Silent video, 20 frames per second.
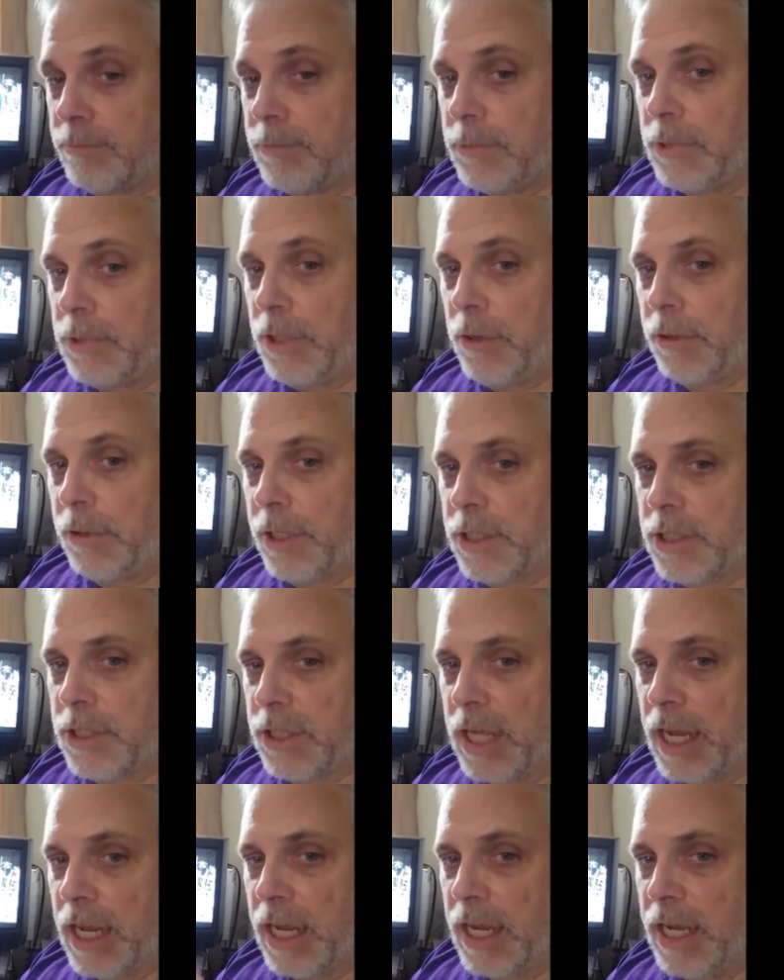
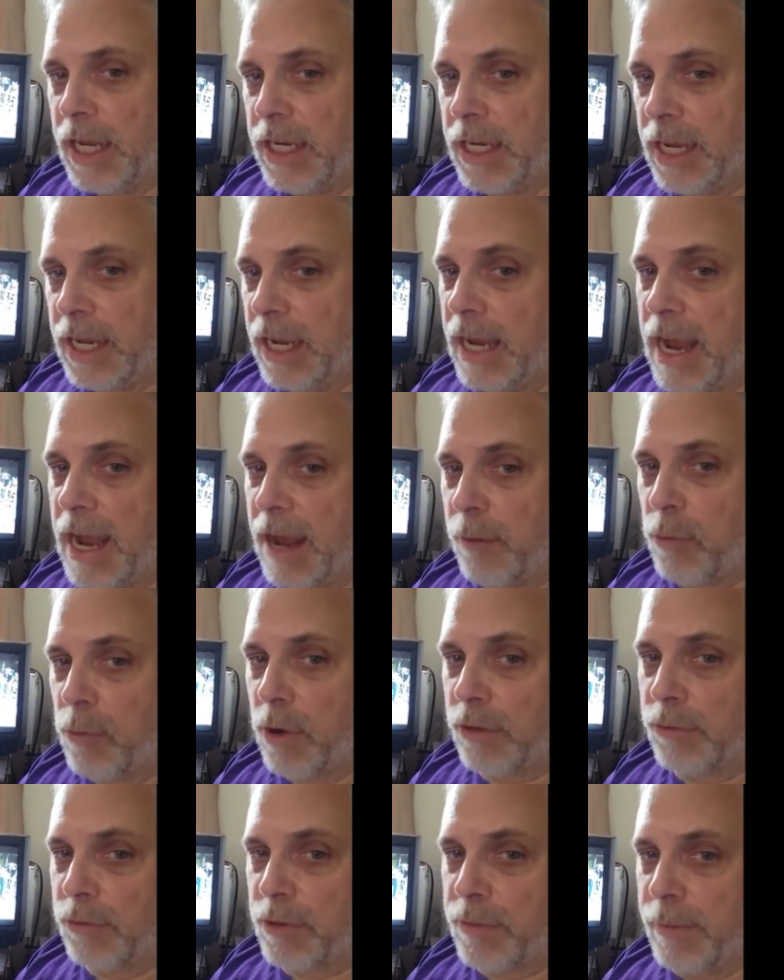he had
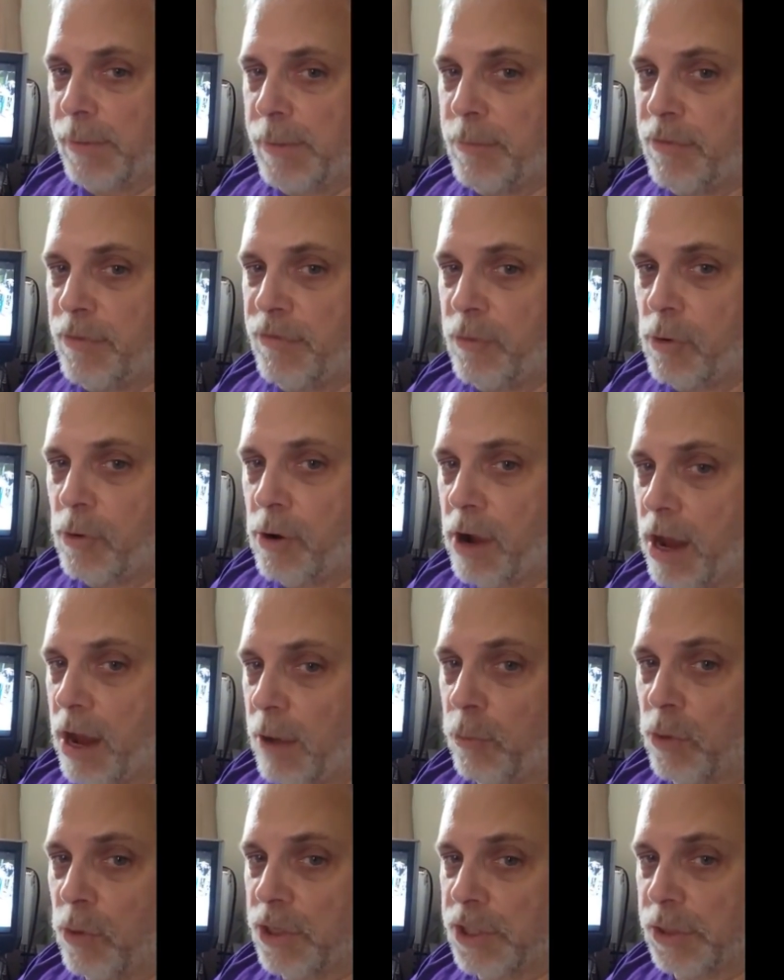worked with me before,
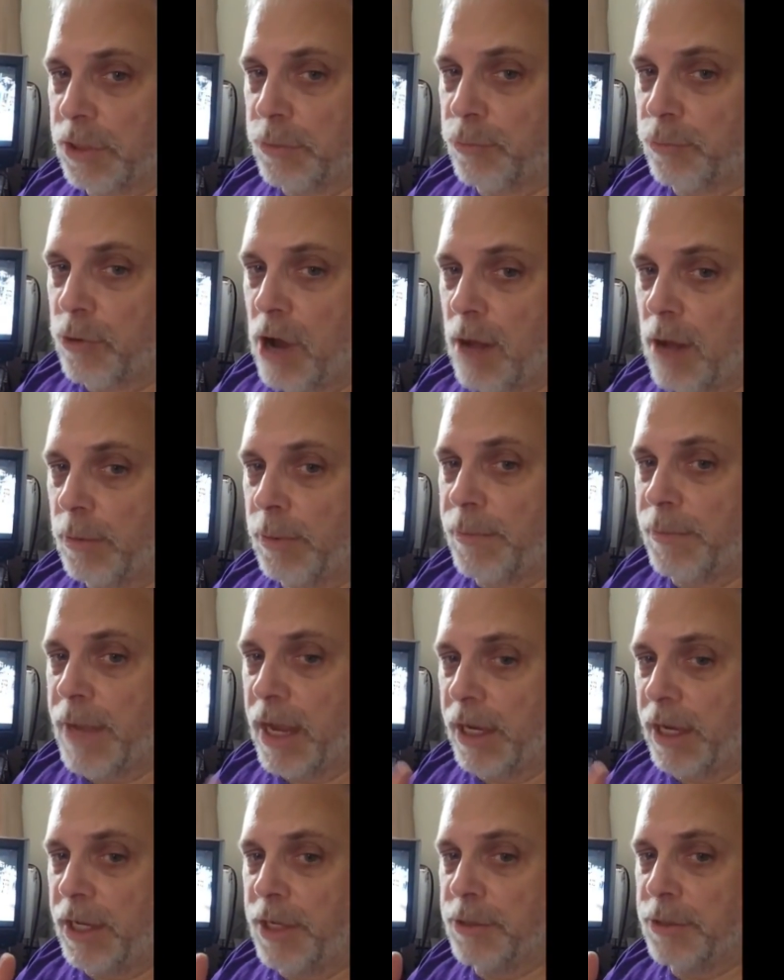it wasn't a problem,
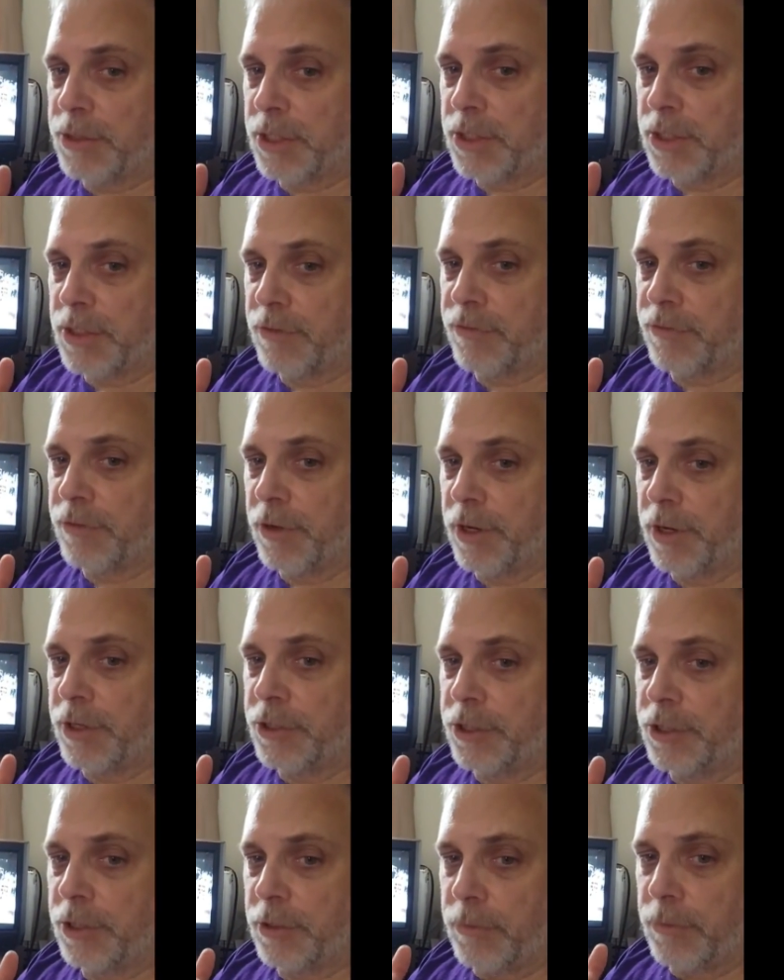and he uses the
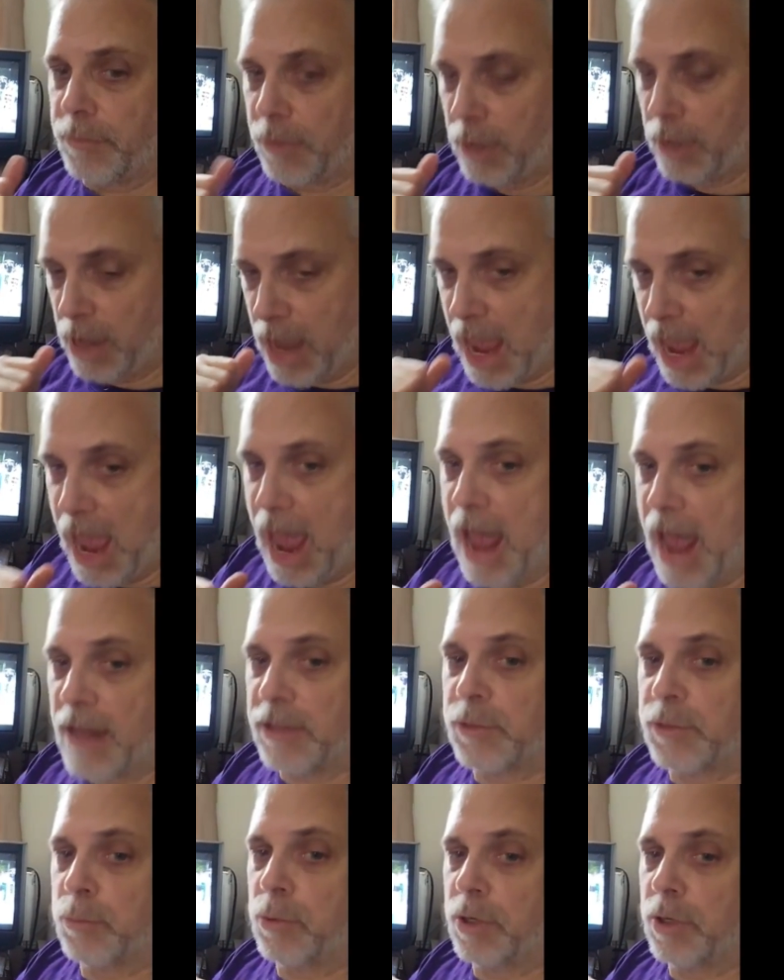footage
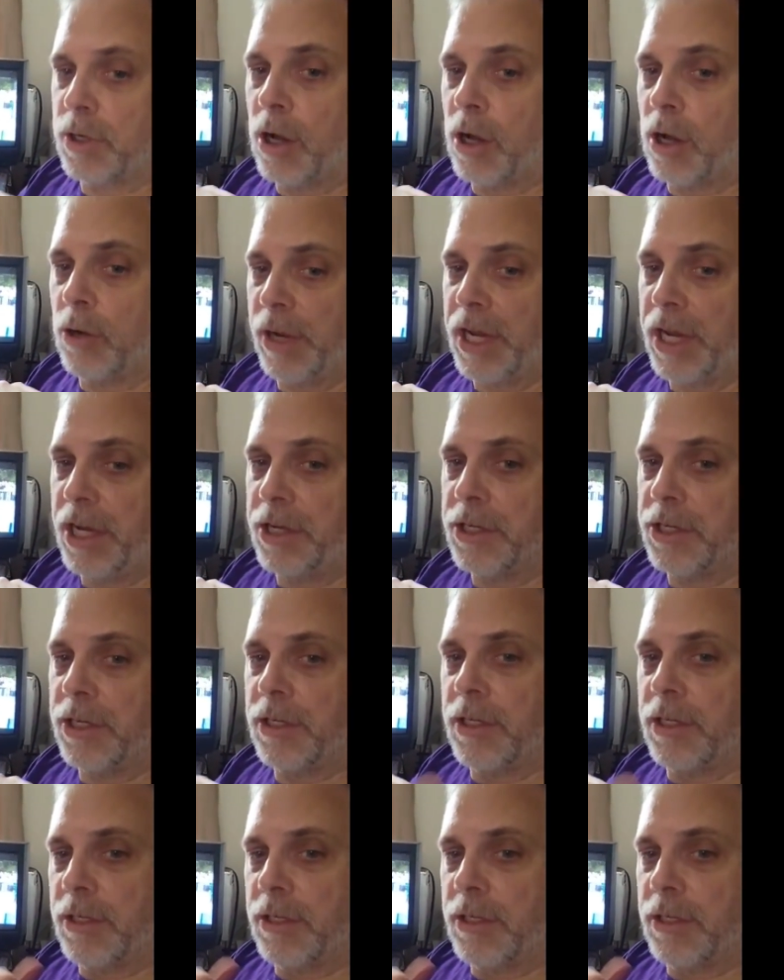as agreed.